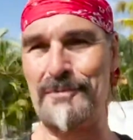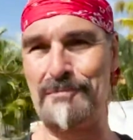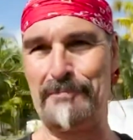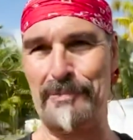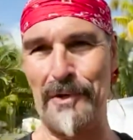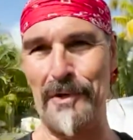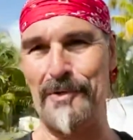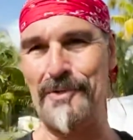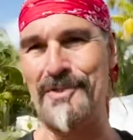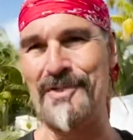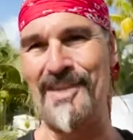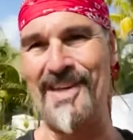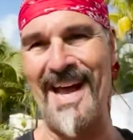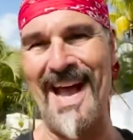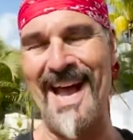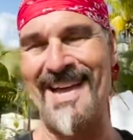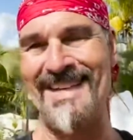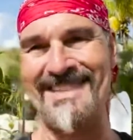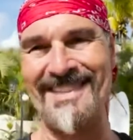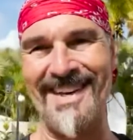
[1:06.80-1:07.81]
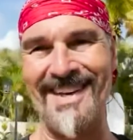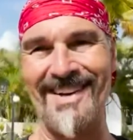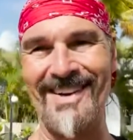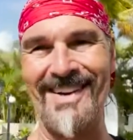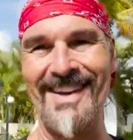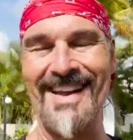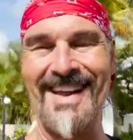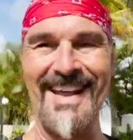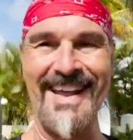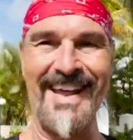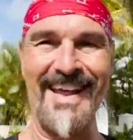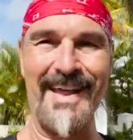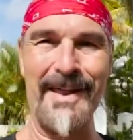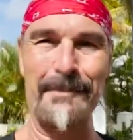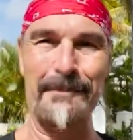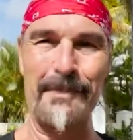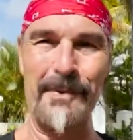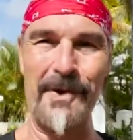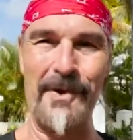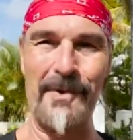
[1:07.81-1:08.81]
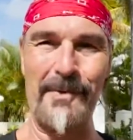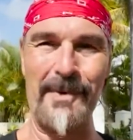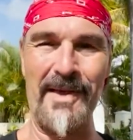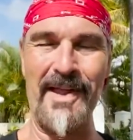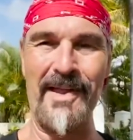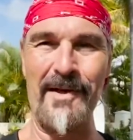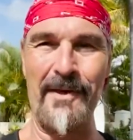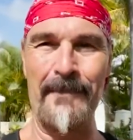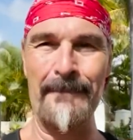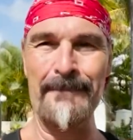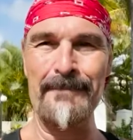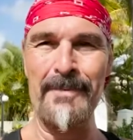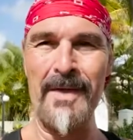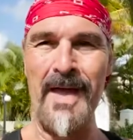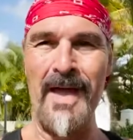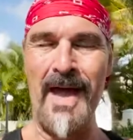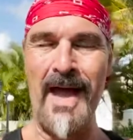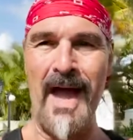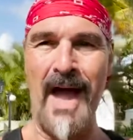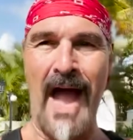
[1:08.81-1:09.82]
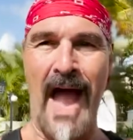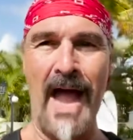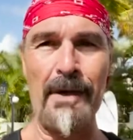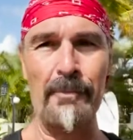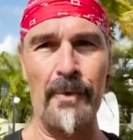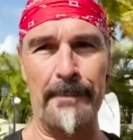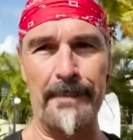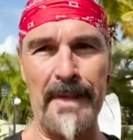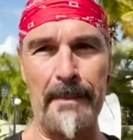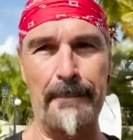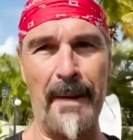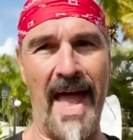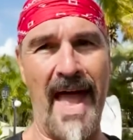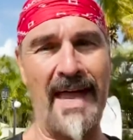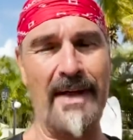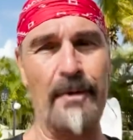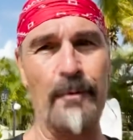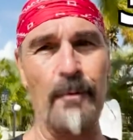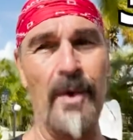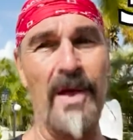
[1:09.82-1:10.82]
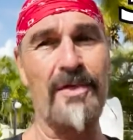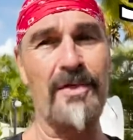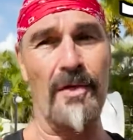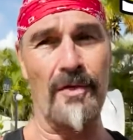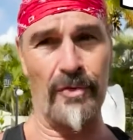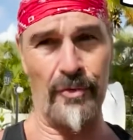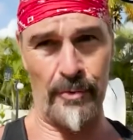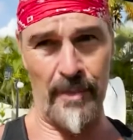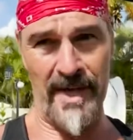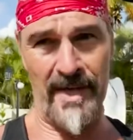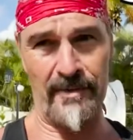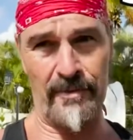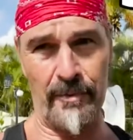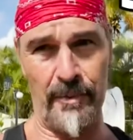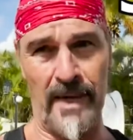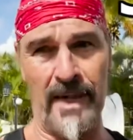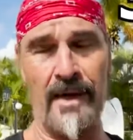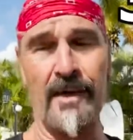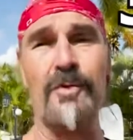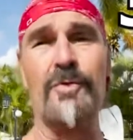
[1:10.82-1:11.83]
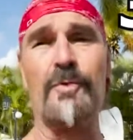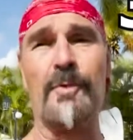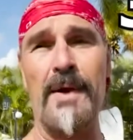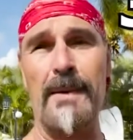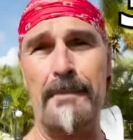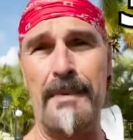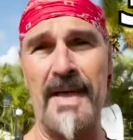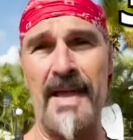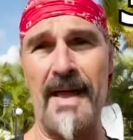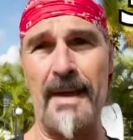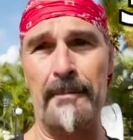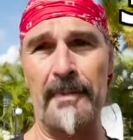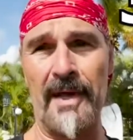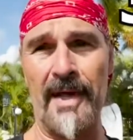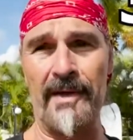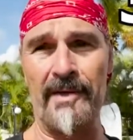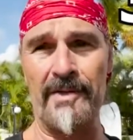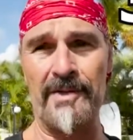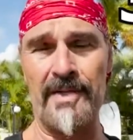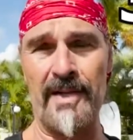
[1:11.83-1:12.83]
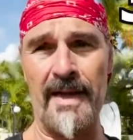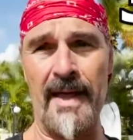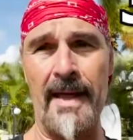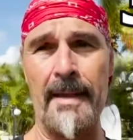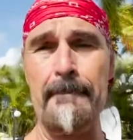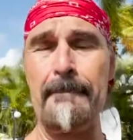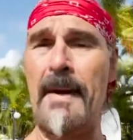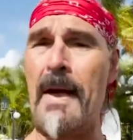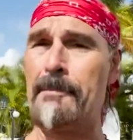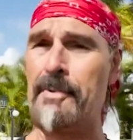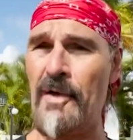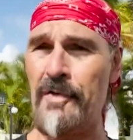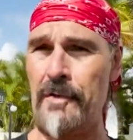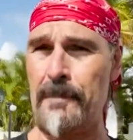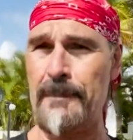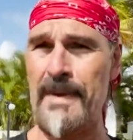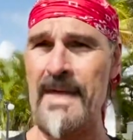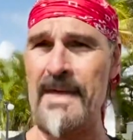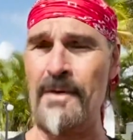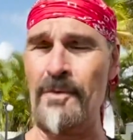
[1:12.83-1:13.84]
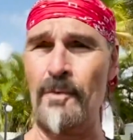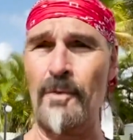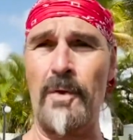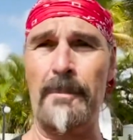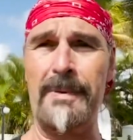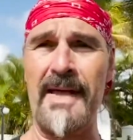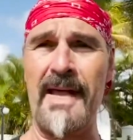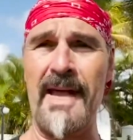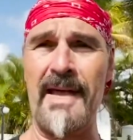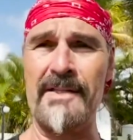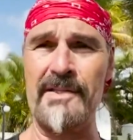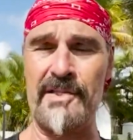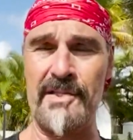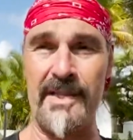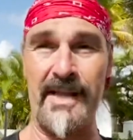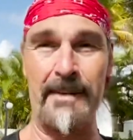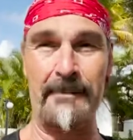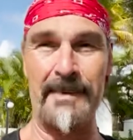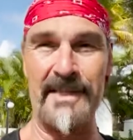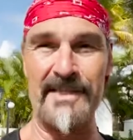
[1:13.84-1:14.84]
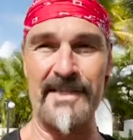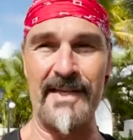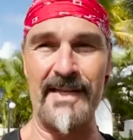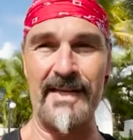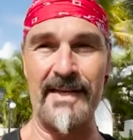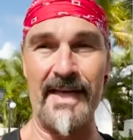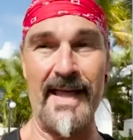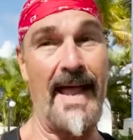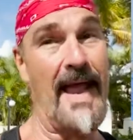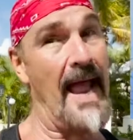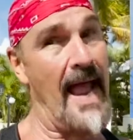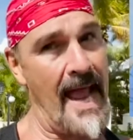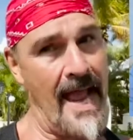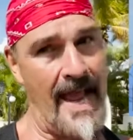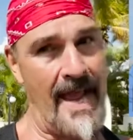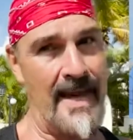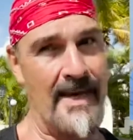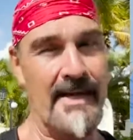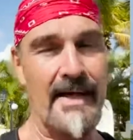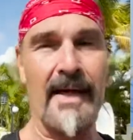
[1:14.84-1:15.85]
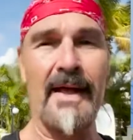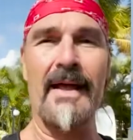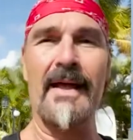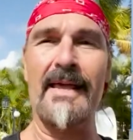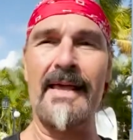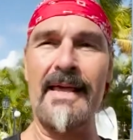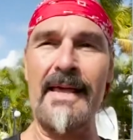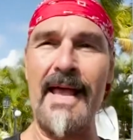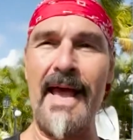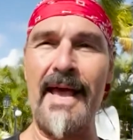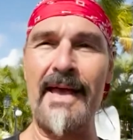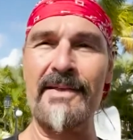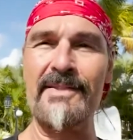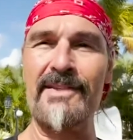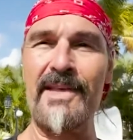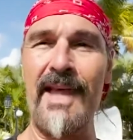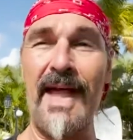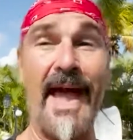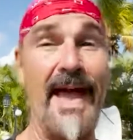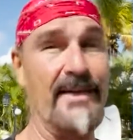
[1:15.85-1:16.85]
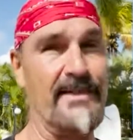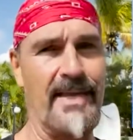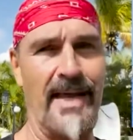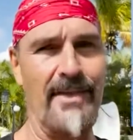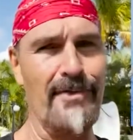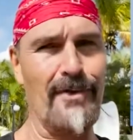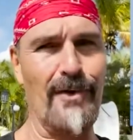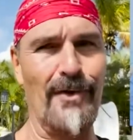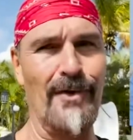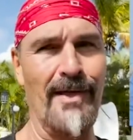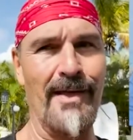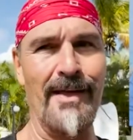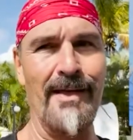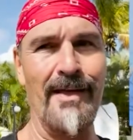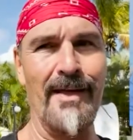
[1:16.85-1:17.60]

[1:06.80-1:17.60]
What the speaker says: blue skies here in Puerto Rico. I will be back with 3 at 3, 3 p.m. later today. My brother Pete will be on CNBC today and he has at 10:30